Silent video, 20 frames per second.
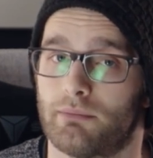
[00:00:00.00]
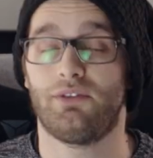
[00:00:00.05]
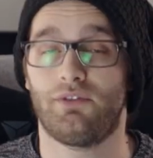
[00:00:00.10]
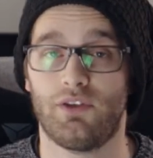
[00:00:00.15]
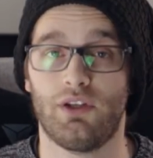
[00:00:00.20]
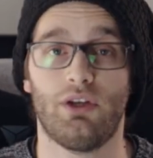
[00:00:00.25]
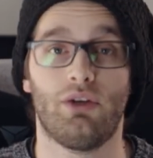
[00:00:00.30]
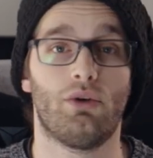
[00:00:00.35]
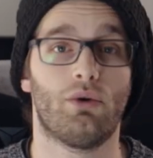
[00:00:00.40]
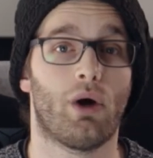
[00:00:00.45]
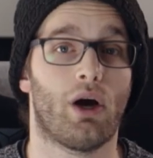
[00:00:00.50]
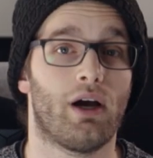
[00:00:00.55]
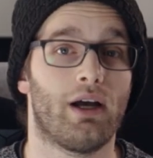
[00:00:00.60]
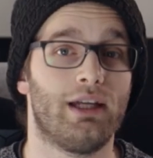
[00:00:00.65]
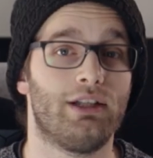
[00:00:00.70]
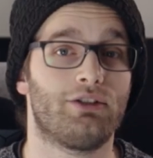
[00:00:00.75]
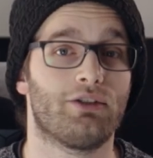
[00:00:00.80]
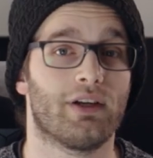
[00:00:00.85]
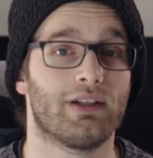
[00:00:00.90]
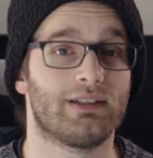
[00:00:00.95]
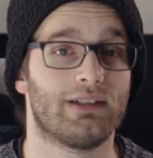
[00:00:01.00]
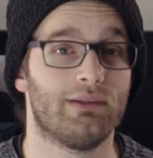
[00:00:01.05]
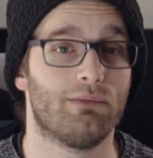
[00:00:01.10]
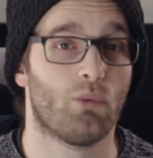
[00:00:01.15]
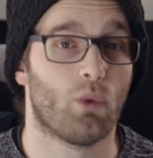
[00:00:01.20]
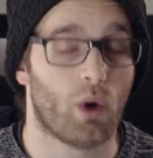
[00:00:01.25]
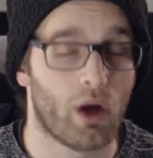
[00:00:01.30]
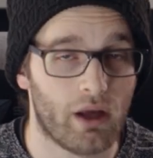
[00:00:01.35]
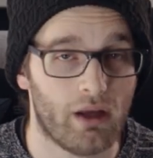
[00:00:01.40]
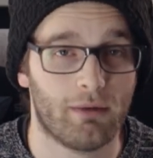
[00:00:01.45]
If you are interested in
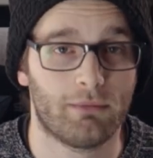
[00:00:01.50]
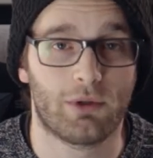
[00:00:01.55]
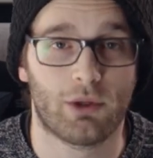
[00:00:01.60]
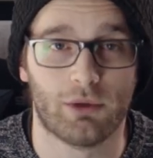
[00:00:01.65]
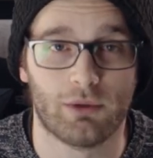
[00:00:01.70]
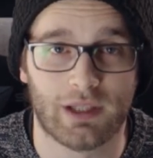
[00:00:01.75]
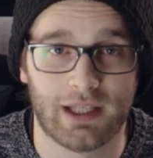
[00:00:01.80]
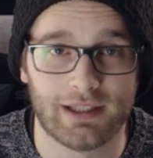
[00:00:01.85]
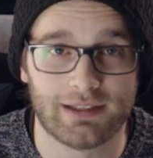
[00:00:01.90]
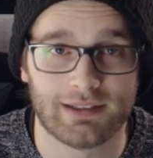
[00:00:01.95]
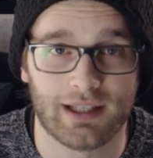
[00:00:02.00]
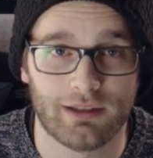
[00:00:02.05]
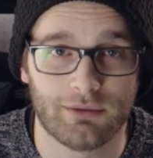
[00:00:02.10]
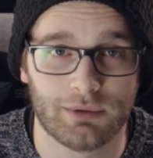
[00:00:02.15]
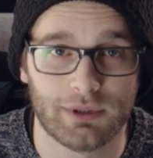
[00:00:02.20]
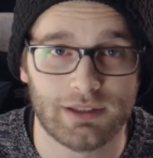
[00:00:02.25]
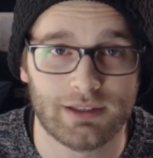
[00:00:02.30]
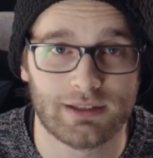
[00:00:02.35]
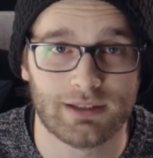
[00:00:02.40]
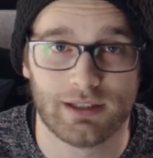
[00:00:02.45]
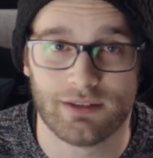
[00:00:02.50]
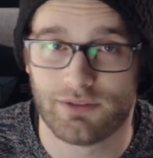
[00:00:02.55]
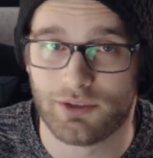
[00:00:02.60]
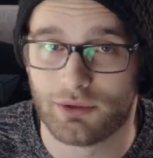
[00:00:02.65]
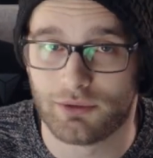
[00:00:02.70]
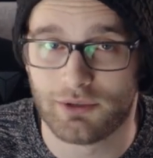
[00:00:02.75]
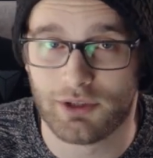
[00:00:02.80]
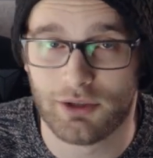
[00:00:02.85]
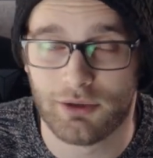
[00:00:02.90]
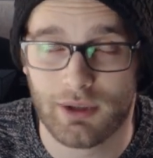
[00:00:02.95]
why I'm called Giz Edwards, if
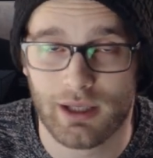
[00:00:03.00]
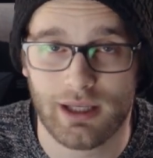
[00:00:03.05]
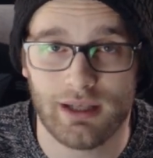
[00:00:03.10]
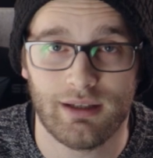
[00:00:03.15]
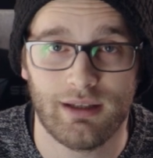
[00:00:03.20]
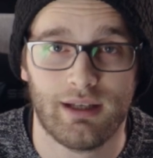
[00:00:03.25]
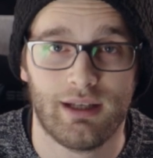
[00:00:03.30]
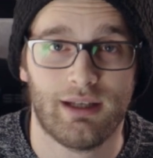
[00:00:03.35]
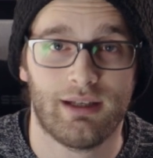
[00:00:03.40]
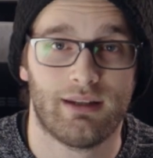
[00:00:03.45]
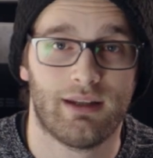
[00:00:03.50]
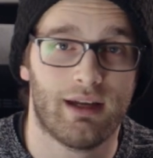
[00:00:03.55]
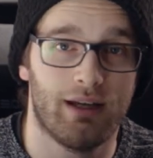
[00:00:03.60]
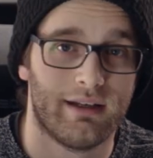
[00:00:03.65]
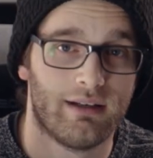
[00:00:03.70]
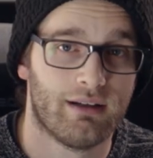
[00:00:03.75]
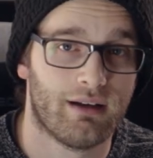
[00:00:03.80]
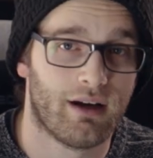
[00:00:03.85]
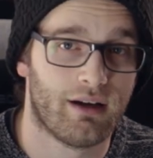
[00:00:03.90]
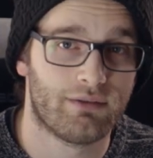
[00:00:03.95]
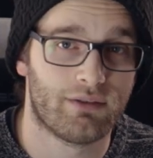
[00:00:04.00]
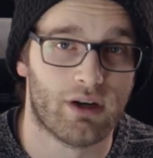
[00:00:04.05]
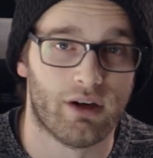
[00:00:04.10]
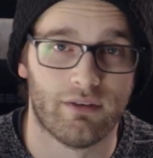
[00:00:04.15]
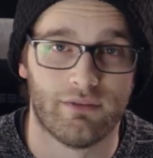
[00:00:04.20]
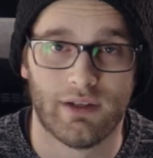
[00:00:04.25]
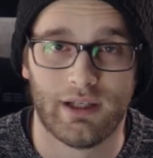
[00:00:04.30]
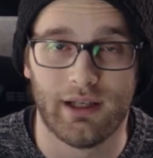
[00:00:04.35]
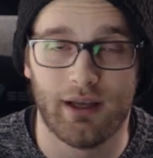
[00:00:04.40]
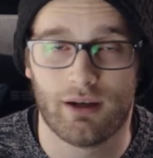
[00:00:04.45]
you're new here, then I've got
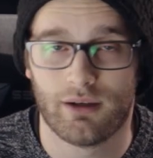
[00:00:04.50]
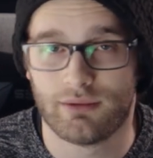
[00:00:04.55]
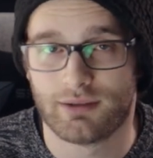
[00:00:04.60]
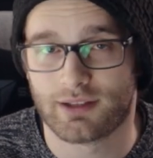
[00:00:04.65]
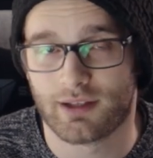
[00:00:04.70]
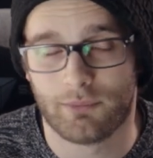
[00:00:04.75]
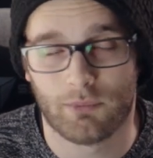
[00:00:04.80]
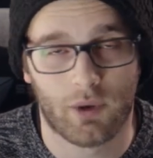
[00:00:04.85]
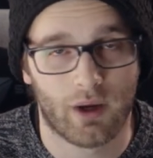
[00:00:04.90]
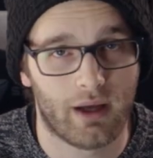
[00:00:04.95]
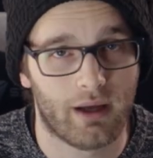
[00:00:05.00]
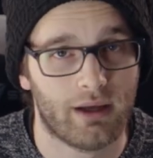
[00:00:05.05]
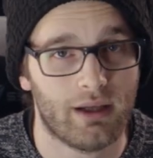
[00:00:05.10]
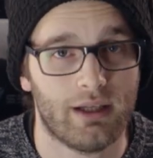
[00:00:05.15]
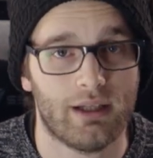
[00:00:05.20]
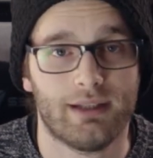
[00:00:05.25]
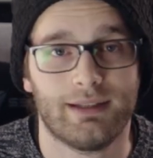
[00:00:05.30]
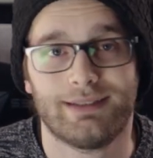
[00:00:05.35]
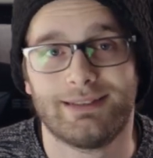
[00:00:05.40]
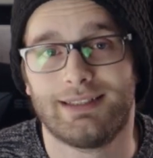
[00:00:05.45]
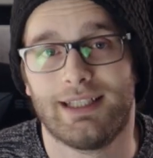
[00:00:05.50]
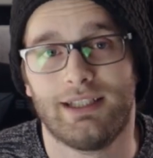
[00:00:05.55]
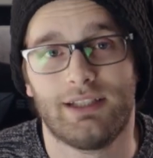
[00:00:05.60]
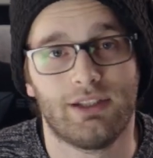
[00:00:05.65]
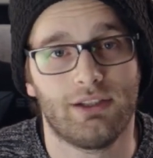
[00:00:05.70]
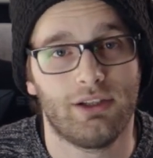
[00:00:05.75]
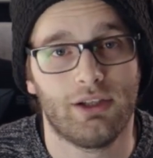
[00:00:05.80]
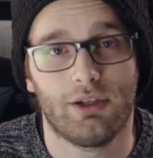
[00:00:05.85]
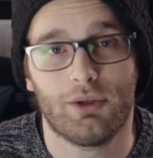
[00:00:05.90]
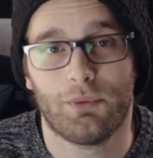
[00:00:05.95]
a video somewhere
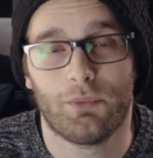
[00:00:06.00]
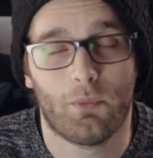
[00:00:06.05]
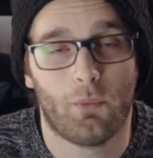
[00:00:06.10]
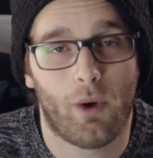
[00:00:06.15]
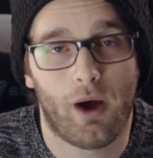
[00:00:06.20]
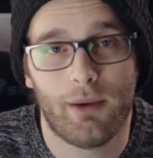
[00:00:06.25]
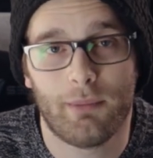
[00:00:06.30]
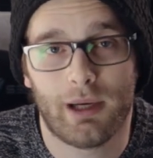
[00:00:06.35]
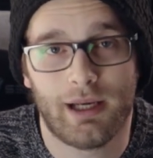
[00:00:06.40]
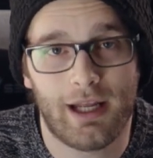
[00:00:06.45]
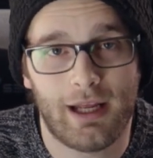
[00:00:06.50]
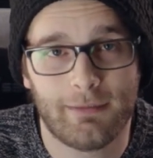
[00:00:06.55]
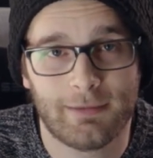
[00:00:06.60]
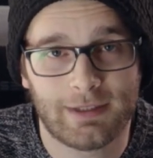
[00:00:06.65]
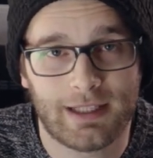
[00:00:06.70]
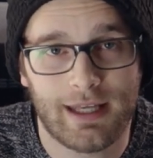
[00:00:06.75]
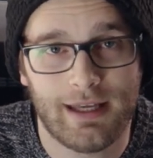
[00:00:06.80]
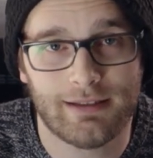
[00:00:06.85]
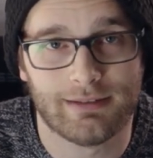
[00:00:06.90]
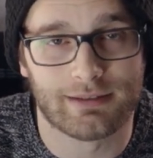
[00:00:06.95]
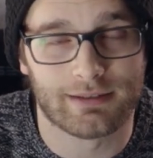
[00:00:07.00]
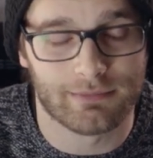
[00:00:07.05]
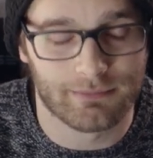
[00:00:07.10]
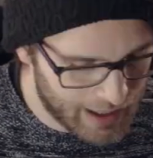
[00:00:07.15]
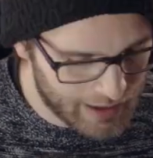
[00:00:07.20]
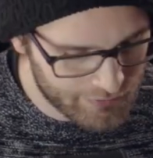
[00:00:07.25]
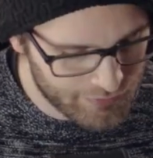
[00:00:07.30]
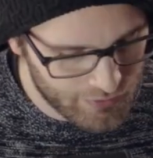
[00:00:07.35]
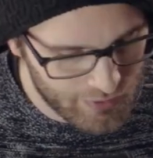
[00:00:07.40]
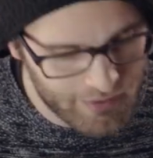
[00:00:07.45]
teaching you why my name is Giz.
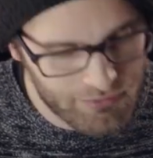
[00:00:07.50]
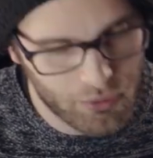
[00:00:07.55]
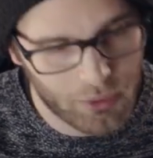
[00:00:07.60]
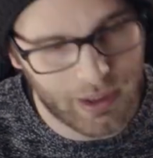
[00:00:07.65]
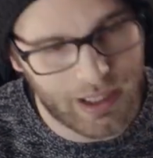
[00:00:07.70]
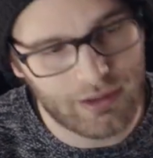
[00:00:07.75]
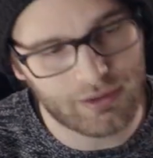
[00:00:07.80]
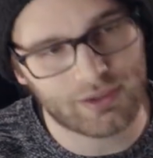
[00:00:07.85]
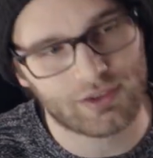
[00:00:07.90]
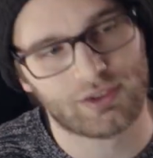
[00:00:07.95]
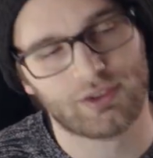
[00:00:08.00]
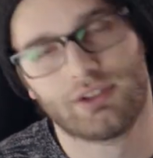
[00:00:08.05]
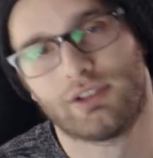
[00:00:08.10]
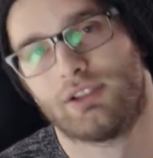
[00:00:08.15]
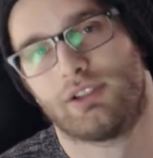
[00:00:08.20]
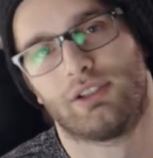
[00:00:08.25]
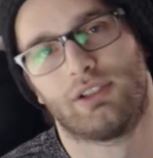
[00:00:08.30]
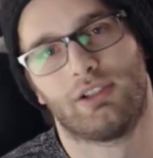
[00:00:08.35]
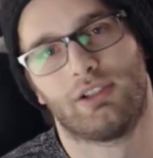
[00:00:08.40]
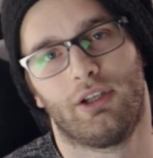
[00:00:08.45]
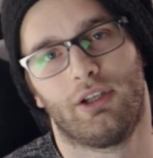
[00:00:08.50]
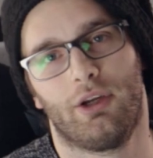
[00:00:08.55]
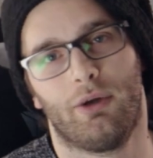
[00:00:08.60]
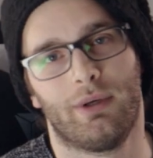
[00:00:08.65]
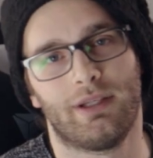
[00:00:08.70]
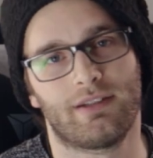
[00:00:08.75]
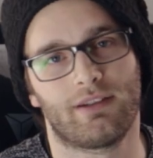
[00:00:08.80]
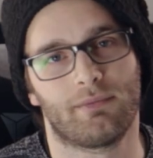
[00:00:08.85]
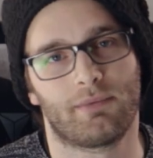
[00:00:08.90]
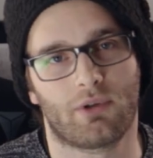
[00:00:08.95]
And for everyone else who
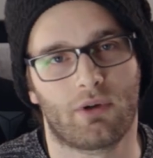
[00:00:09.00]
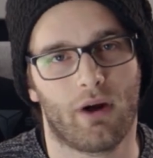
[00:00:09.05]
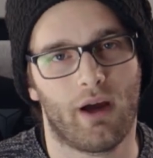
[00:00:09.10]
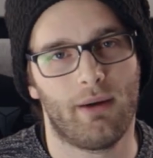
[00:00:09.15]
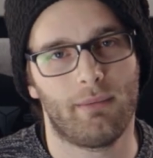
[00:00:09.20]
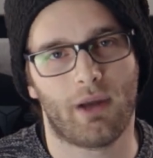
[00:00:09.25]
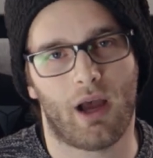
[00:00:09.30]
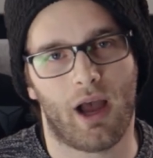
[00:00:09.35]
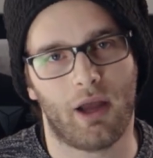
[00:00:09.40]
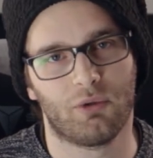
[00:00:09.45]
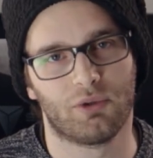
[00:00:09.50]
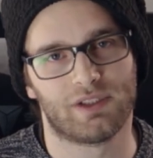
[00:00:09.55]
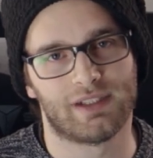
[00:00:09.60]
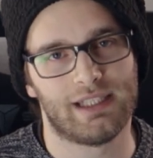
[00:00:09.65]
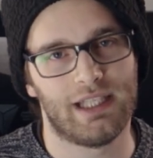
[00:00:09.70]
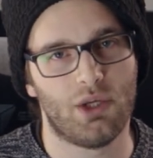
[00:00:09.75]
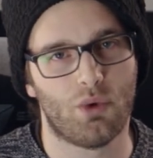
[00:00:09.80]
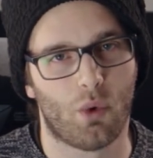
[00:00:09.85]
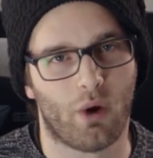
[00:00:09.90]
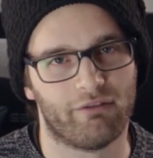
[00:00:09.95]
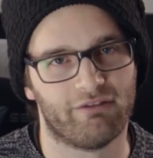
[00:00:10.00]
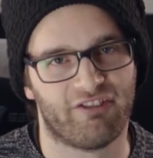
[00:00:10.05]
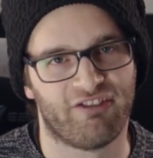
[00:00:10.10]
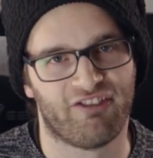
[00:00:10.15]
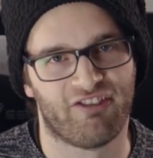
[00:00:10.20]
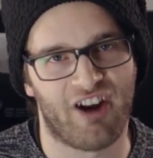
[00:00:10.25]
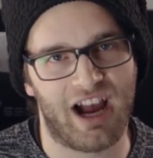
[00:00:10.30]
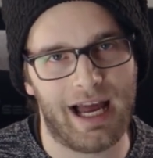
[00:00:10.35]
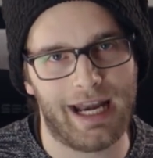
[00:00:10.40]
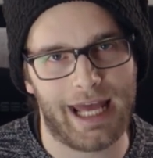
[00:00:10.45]
is subscribed, I will see you on
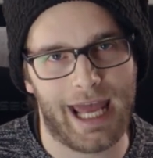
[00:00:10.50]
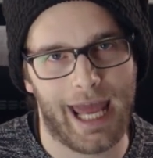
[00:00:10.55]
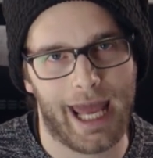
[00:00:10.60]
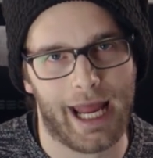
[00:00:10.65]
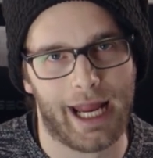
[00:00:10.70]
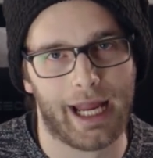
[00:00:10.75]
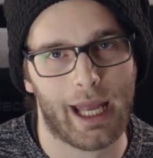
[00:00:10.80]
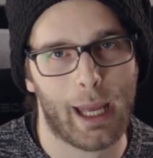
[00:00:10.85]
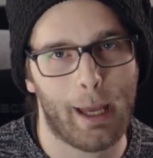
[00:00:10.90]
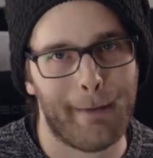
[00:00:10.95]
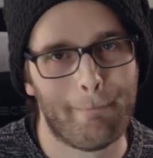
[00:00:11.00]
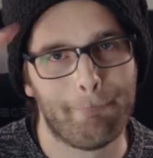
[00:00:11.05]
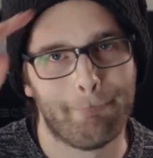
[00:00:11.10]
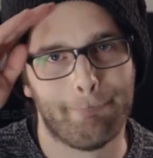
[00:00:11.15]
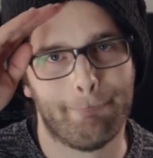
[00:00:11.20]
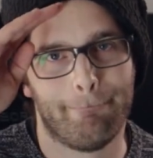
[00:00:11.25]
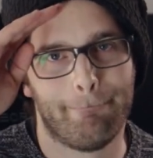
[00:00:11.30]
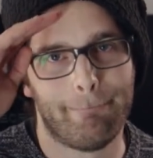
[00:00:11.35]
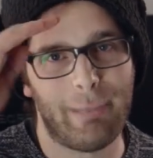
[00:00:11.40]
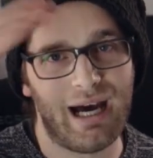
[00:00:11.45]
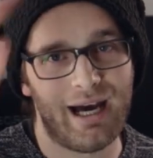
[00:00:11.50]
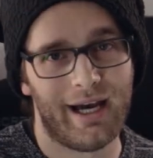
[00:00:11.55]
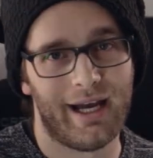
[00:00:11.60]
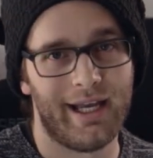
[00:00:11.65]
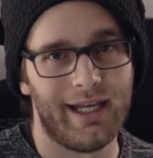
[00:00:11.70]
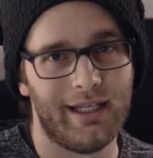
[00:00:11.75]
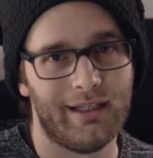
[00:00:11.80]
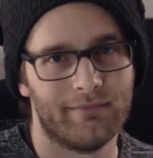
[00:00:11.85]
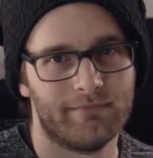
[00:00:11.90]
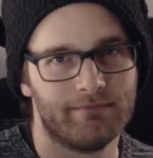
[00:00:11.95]
Friday.
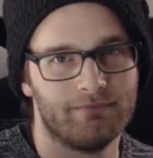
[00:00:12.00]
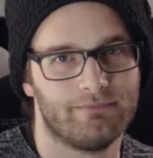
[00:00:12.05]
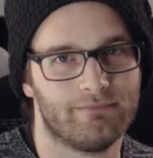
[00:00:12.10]
Bye.